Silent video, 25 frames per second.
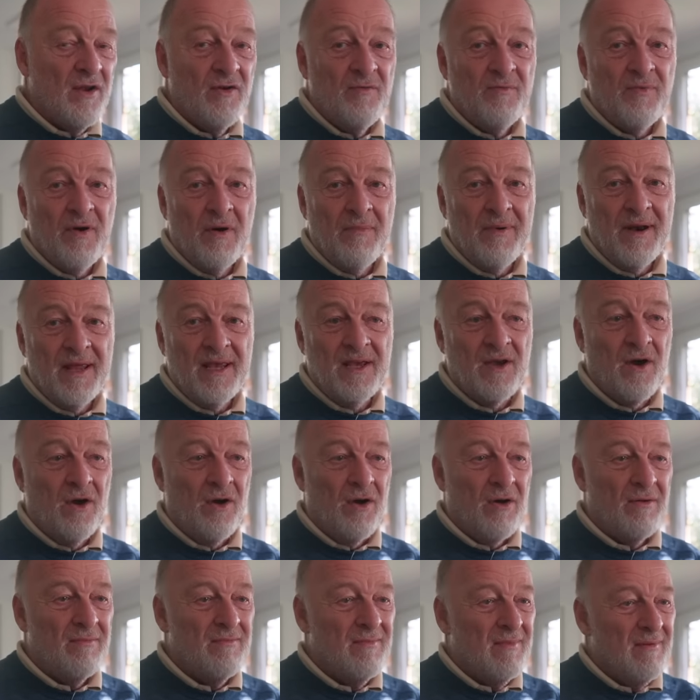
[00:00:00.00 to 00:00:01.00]
you've probably
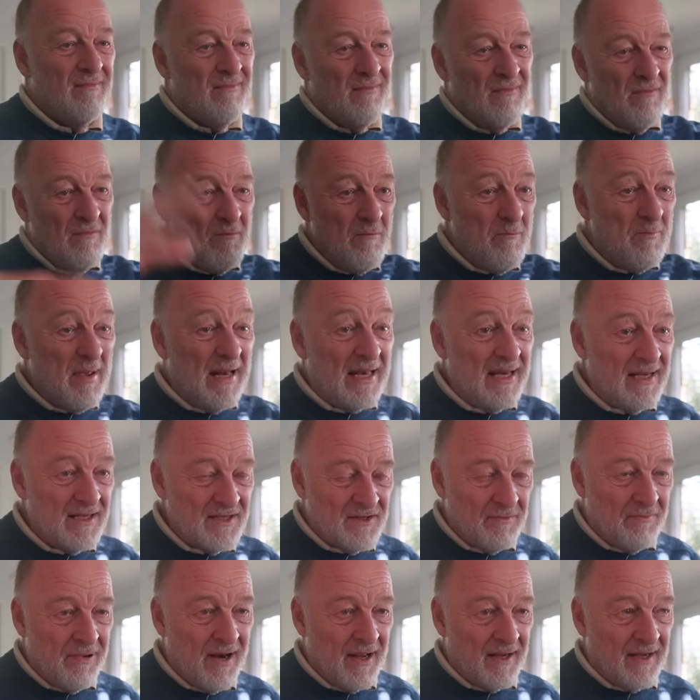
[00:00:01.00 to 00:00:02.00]
got
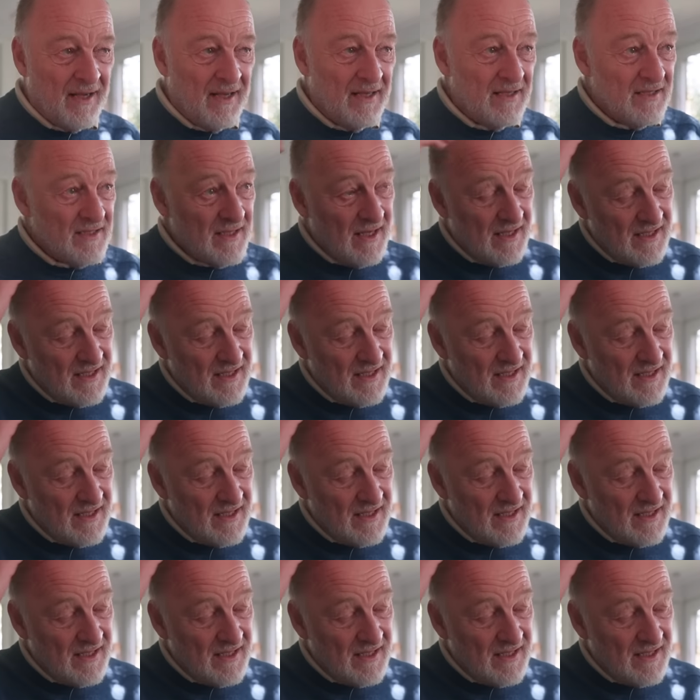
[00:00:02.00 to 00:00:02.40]
billions of plugins.